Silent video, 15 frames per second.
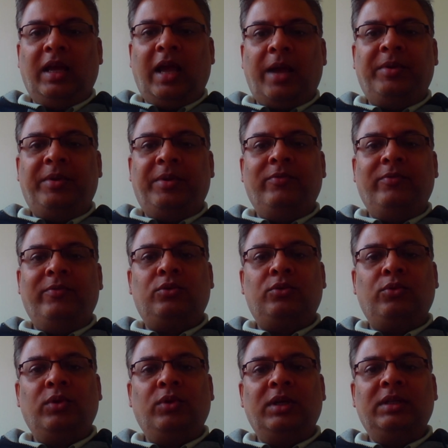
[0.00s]
I mean, when a
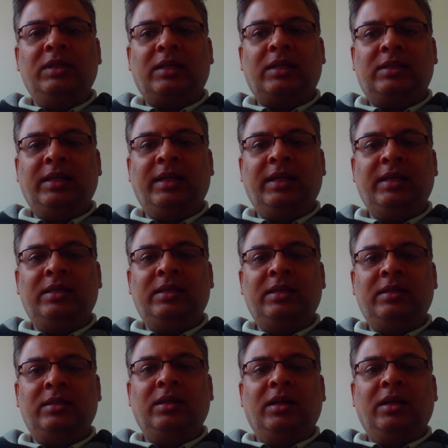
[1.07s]
student
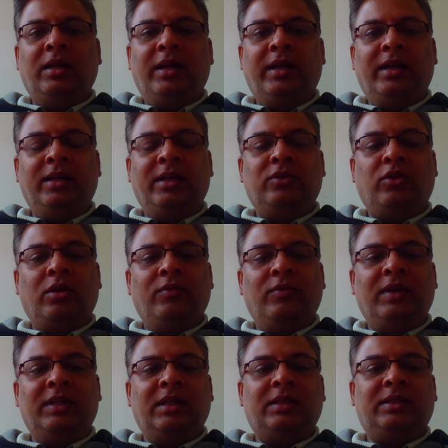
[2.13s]
succeeds, it is
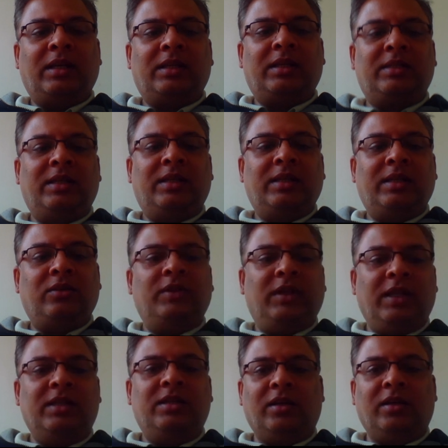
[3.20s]
always the success of the
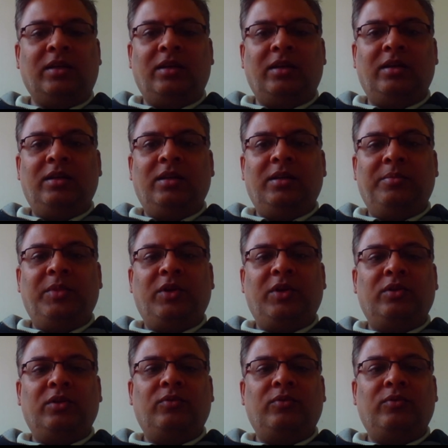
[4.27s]
teacher,
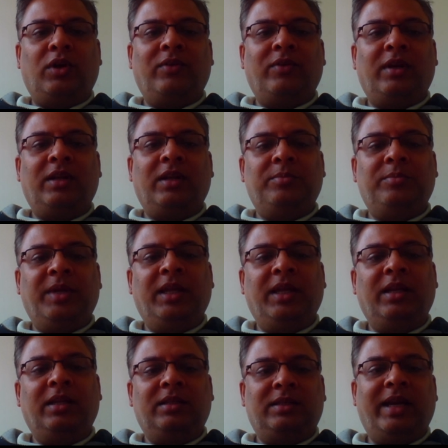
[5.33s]
because whatever is
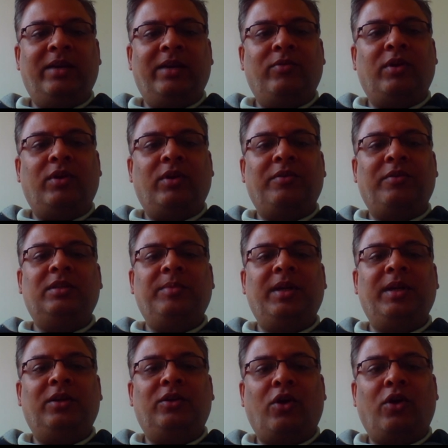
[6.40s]
being said, whatever is
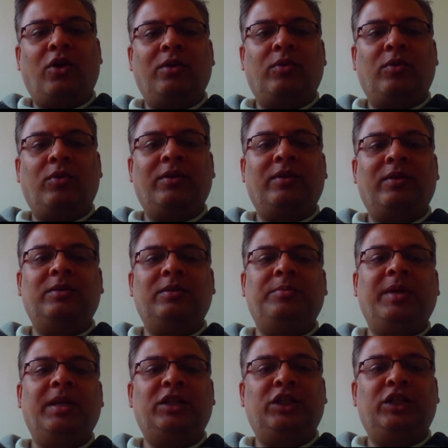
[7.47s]
being taught, whatever is
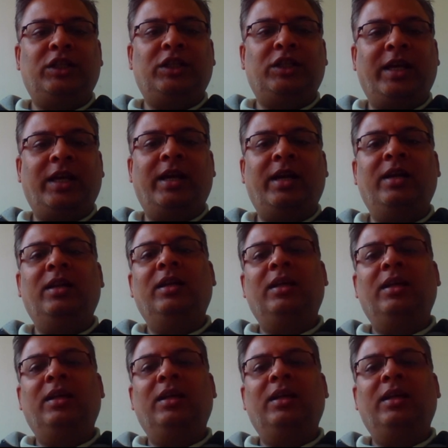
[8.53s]
being shared,